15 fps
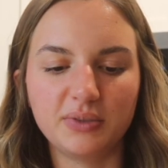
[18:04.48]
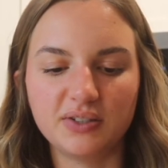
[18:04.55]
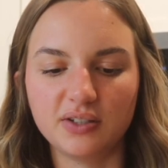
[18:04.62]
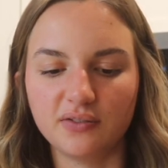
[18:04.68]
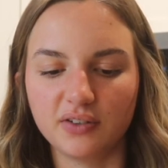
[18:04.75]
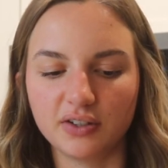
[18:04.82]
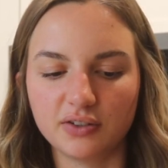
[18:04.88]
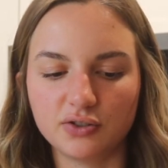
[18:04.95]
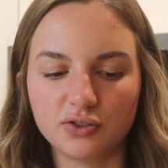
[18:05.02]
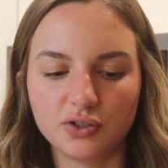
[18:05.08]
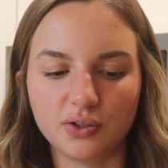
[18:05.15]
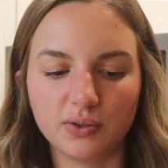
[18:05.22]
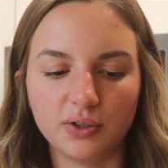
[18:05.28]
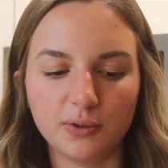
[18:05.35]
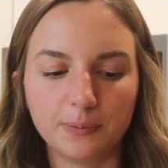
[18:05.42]
see if I can
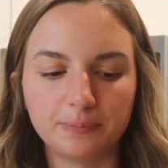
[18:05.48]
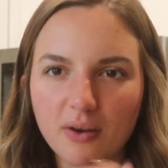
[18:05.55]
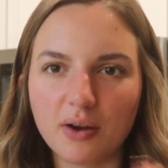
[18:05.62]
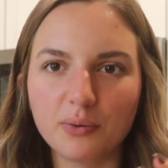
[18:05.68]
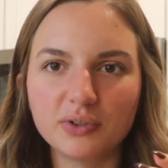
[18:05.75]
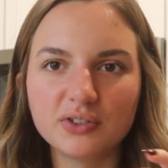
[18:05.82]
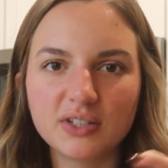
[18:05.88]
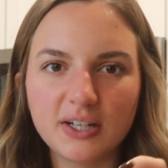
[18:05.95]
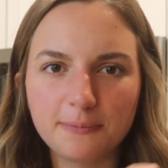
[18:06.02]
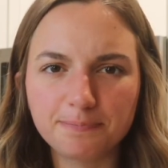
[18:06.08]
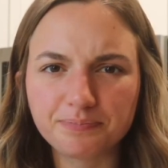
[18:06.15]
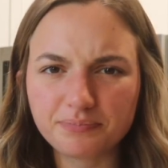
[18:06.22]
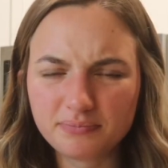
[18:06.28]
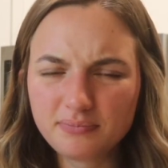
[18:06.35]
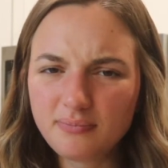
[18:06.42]
show you. I will say
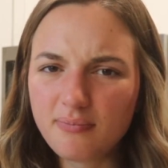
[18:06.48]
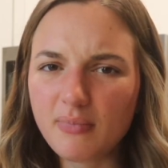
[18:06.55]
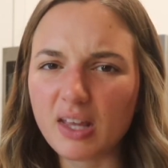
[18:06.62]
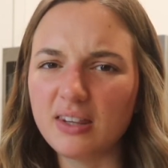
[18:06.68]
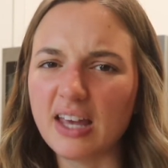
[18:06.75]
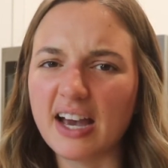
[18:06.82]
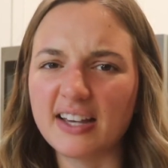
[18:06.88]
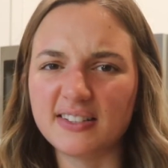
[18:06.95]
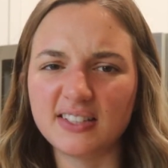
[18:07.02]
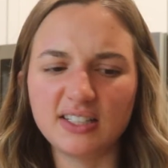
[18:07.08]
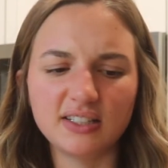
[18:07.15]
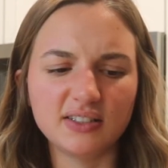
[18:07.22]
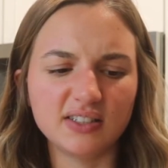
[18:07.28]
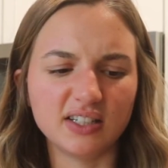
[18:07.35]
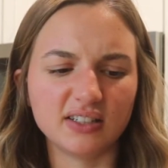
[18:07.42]
the icing
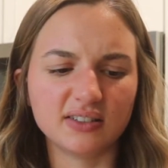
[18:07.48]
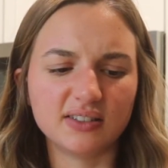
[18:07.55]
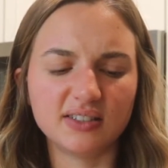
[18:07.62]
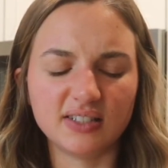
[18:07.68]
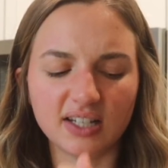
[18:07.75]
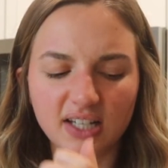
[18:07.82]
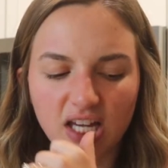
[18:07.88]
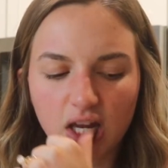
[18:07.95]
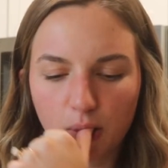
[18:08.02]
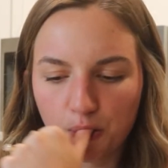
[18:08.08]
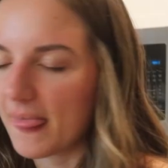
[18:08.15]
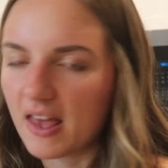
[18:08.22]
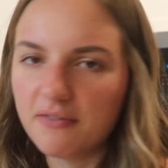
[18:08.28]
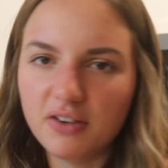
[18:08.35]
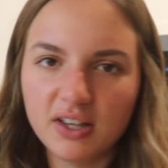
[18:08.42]
is like sticky.
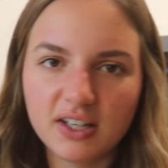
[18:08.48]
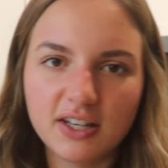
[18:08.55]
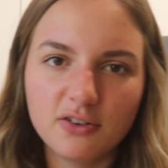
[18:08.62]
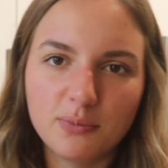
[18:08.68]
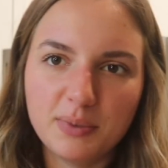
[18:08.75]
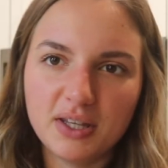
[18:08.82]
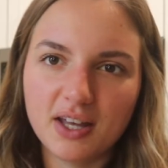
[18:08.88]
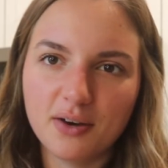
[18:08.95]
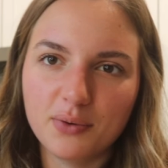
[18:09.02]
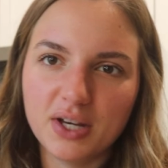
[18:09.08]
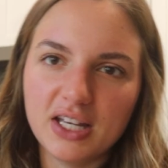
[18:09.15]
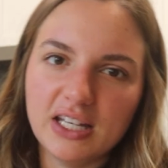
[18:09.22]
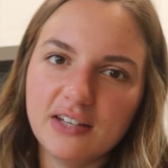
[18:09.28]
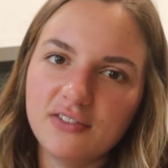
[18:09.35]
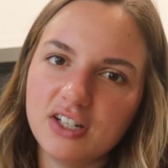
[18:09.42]
I feel like it would be that
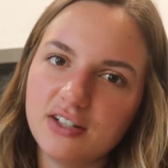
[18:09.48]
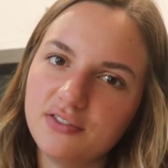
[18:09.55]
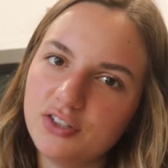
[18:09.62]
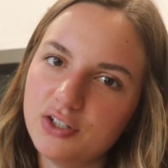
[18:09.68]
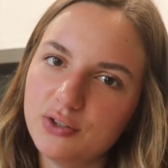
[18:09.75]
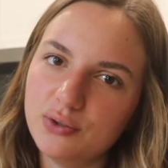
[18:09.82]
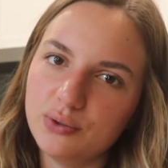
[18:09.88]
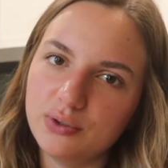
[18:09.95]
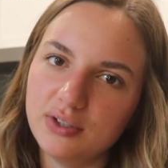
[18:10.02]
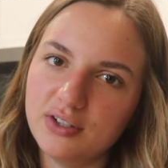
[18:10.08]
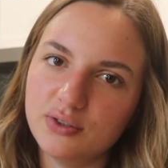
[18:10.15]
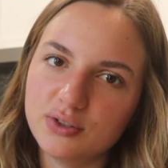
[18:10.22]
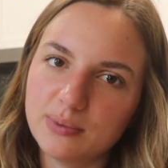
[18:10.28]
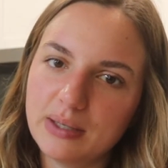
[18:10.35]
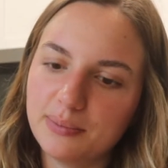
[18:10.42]
way even if you
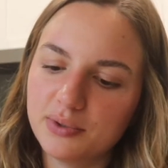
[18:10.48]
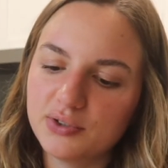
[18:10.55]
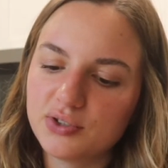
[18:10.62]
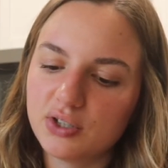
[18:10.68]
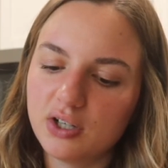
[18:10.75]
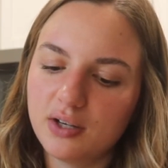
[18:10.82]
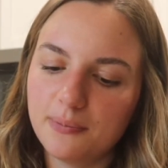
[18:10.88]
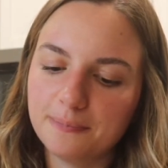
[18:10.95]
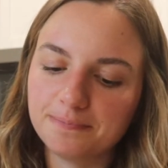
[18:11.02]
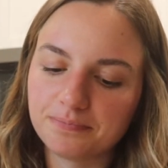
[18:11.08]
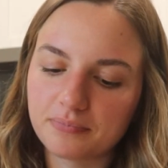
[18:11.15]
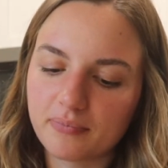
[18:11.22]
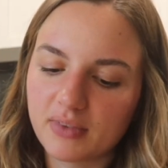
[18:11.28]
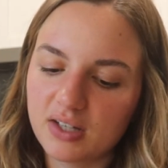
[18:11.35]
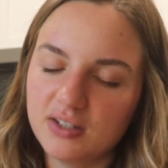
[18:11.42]
use maple syrup
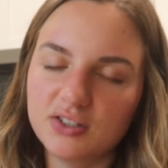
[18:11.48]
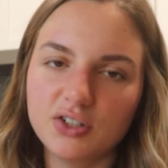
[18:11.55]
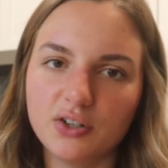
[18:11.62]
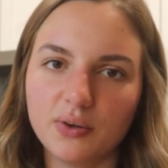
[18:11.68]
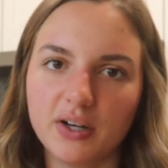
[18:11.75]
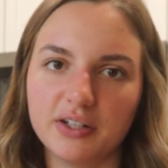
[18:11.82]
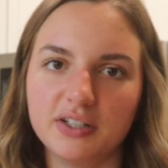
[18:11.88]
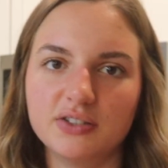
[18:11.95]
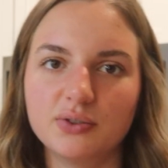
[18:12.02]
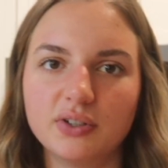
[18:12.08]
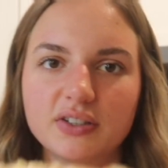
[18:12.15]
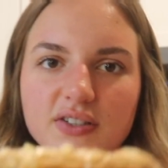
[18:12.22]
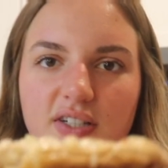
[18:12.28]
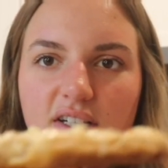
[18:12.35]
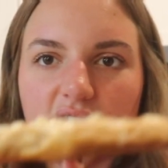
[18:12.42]
because you know honey's really
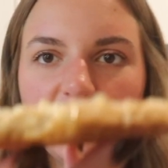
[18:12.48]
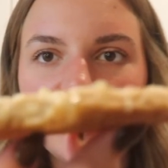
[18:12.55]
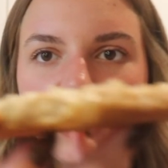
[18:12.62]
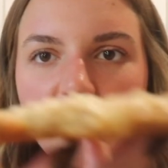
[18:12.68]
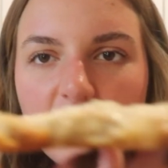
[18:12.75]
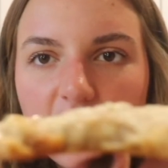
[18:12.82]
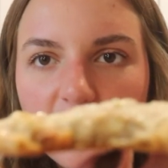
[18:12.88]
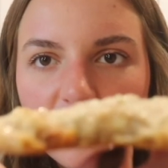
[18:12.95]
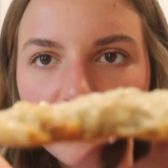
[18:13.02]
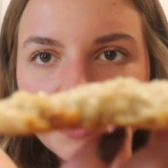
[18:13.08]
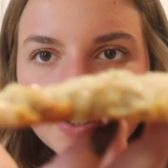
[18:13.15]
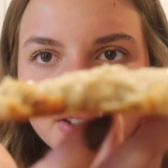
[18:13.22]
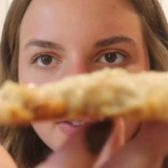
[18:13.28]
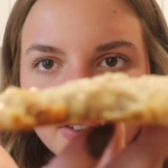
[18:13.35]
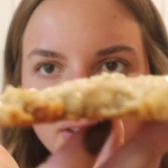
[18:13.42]
sticky.
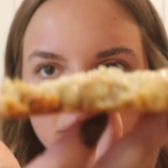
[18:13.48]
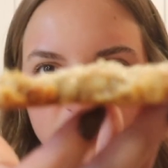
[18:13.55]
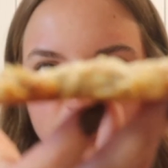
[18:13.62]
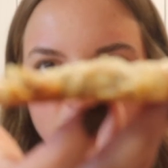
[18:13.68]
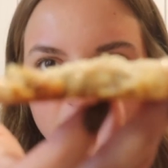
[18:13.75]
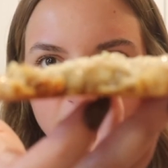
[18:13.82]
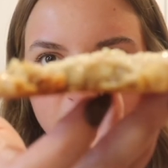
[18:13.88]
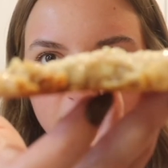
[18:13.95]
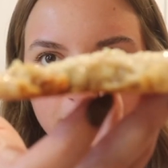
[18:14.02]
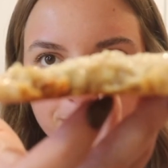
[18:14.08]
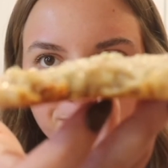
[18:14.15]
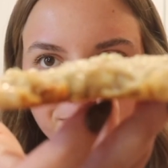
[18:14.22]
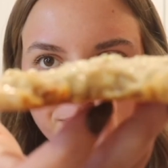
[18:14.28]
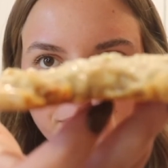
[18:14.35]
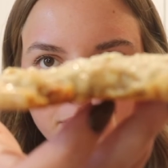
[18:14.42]
Let's see if I can show you
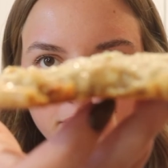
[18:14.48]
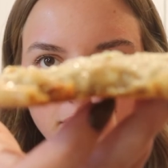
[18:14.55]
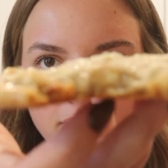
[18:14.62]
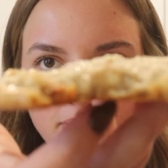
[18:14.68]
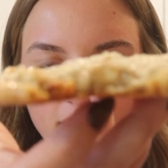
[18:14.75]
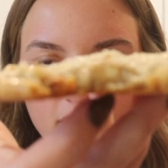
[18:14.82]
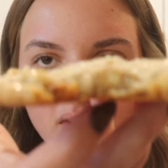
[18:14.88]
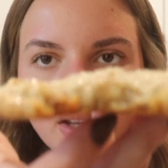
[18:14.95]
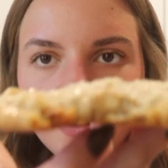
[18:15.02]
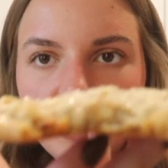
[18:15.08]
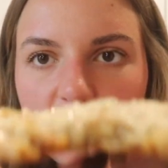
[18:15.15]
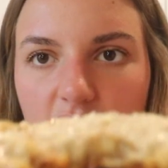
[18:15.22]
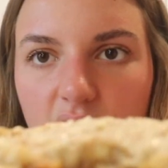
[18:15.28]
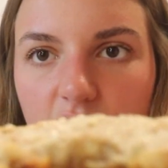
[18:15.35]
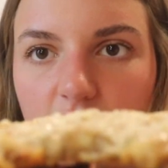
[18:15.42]
the